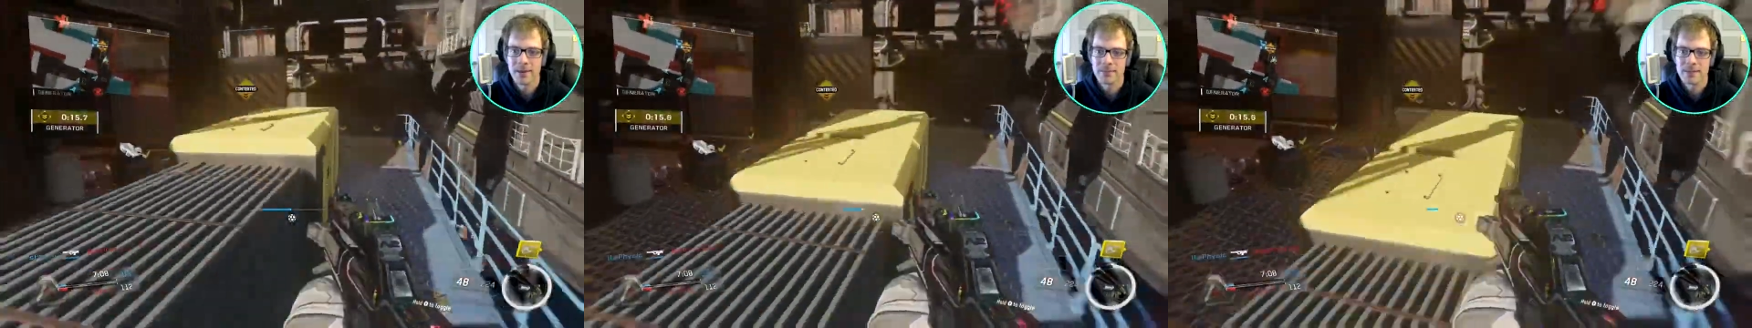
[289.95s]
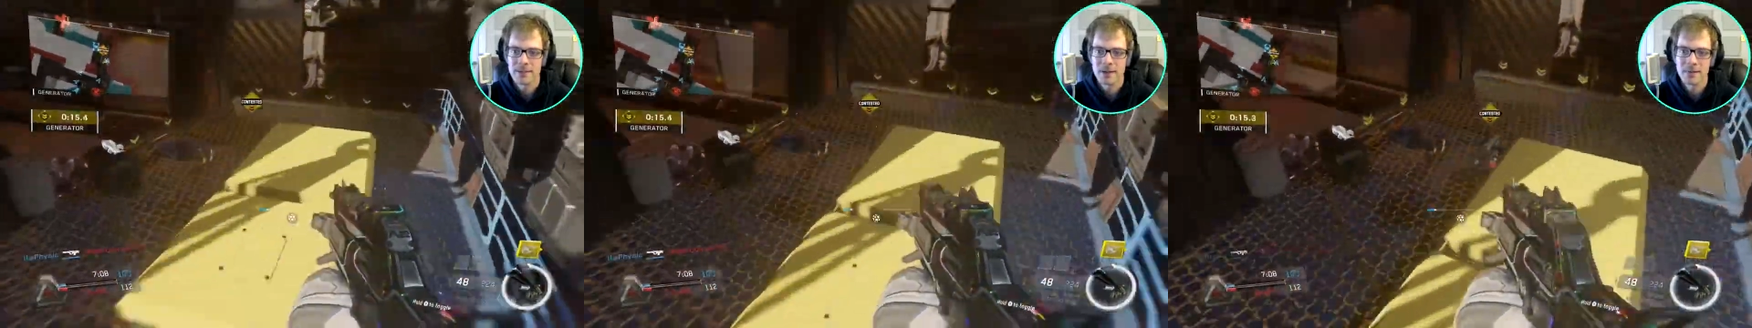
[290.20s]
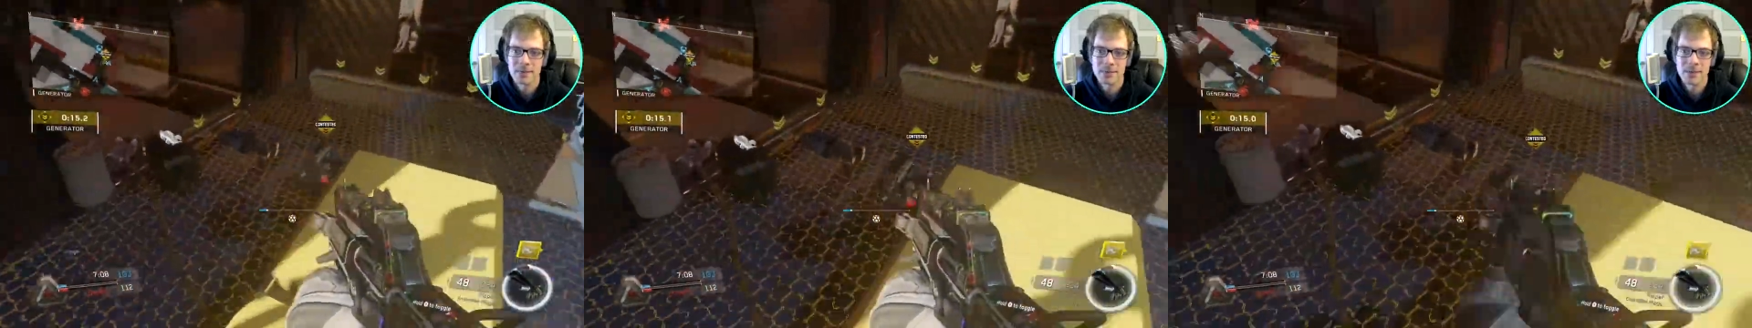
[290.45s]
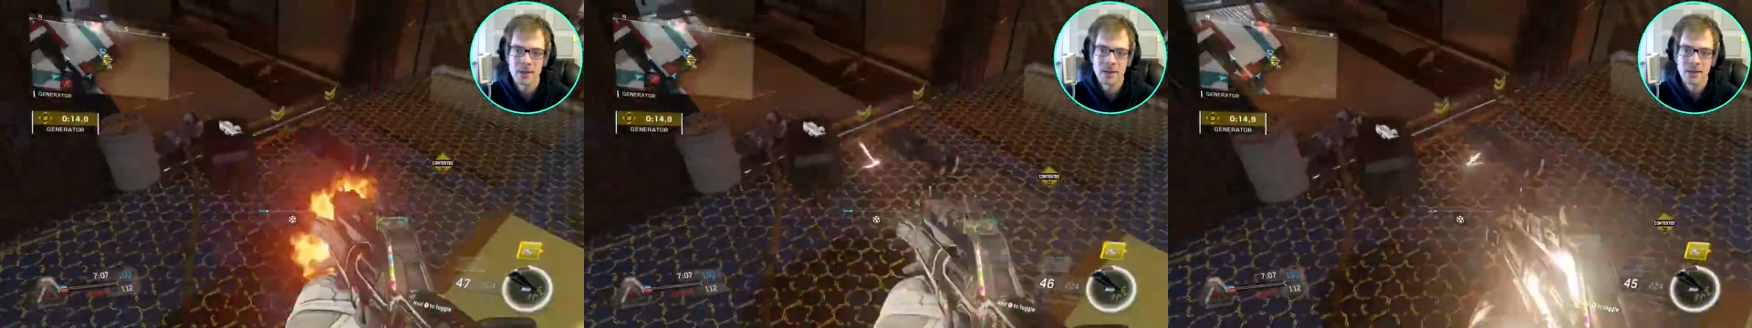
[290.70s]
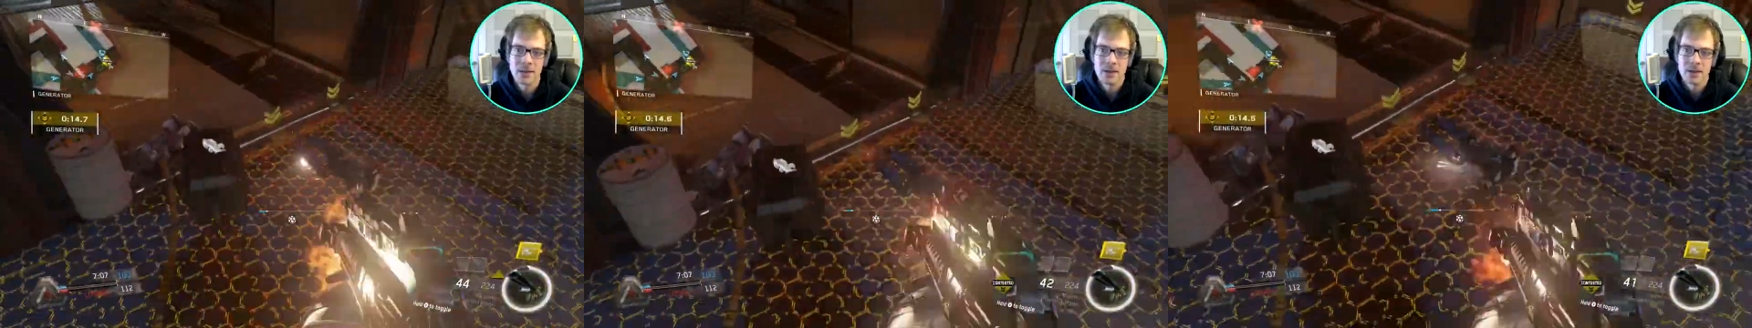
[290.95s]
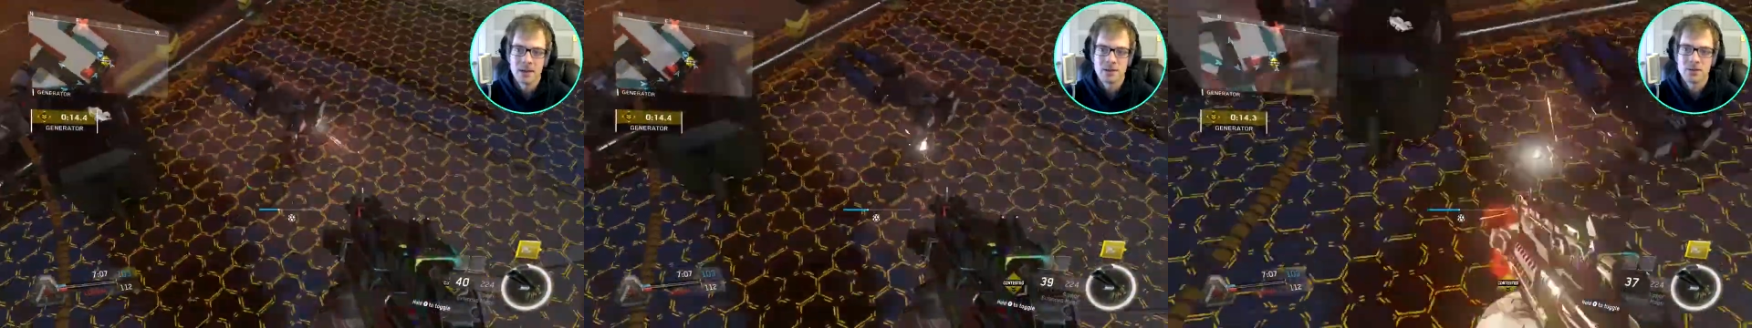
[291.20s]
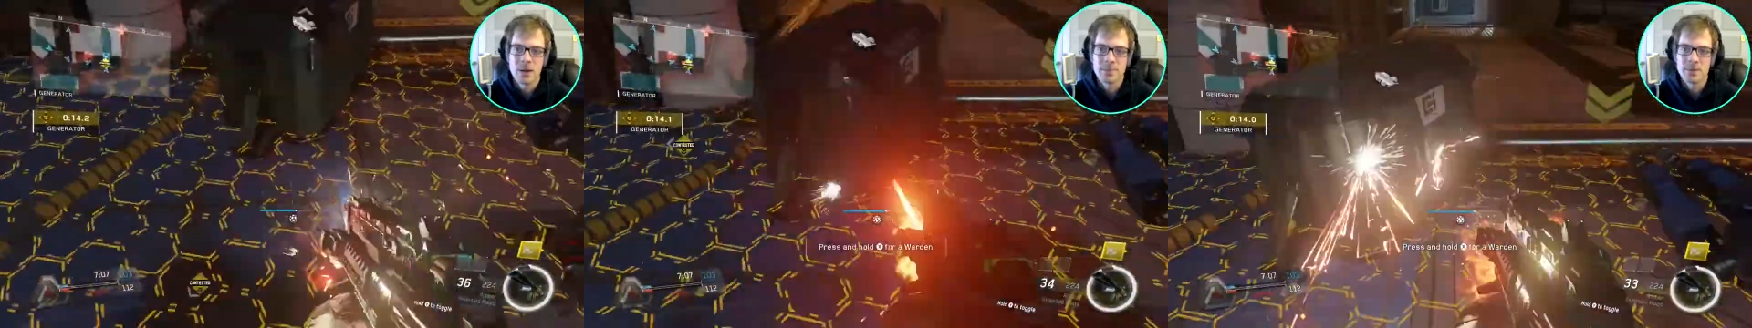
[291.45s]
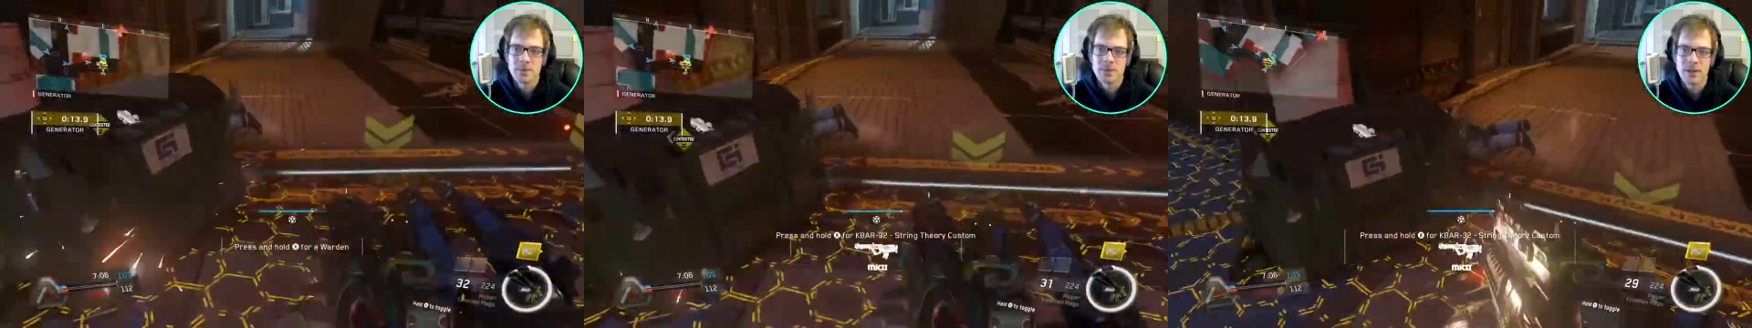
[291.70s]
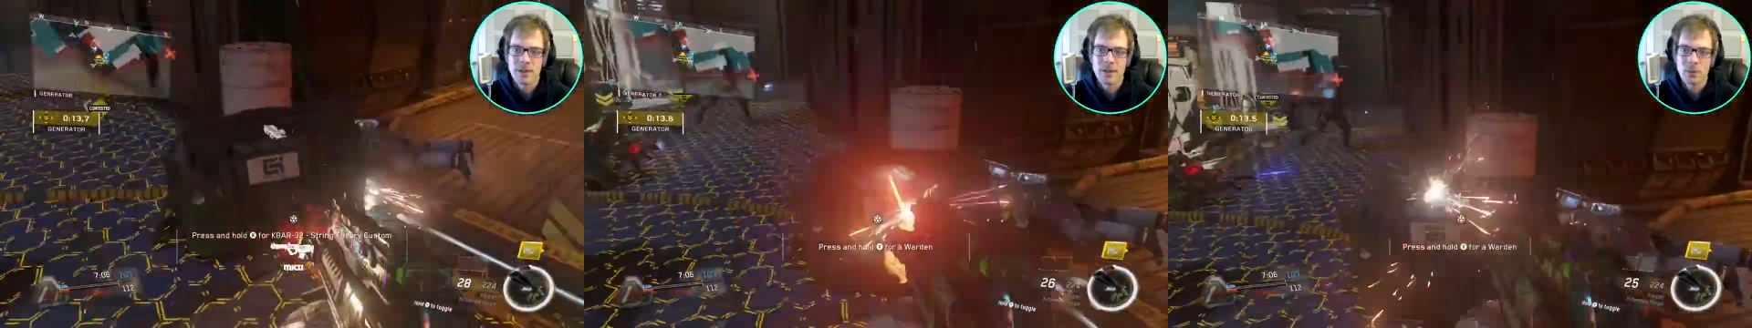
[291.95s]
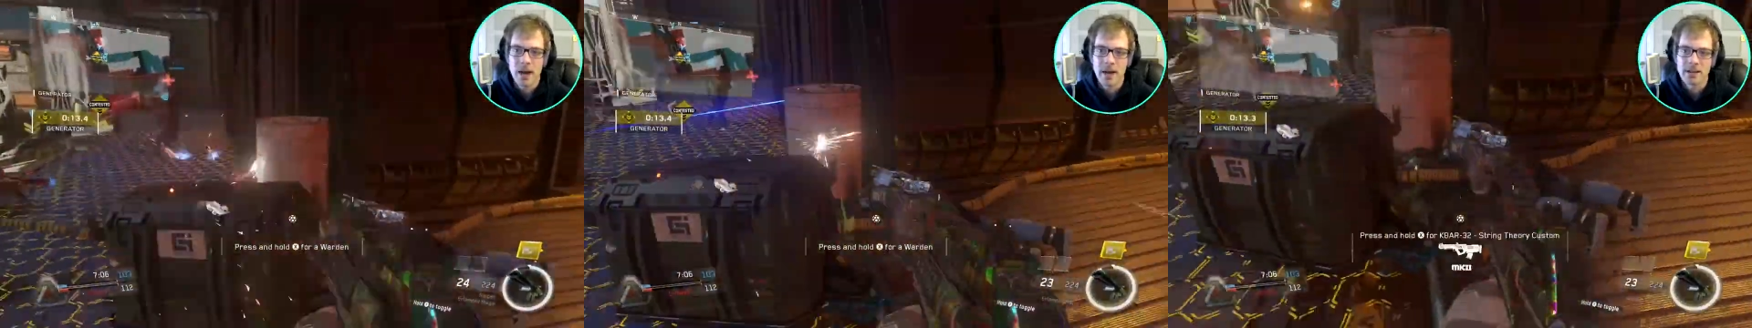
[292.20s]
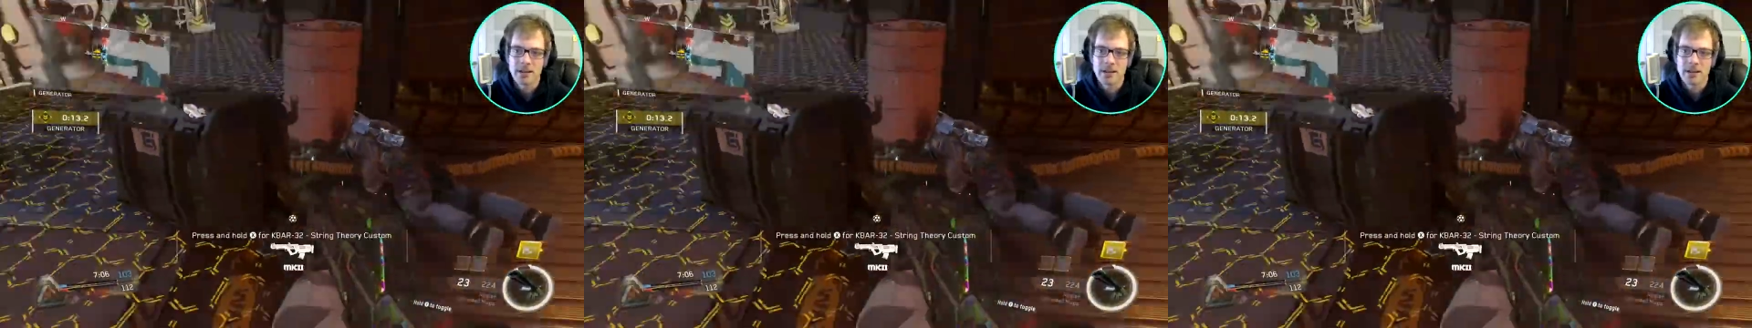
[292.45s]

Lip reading: So drop zone's another good way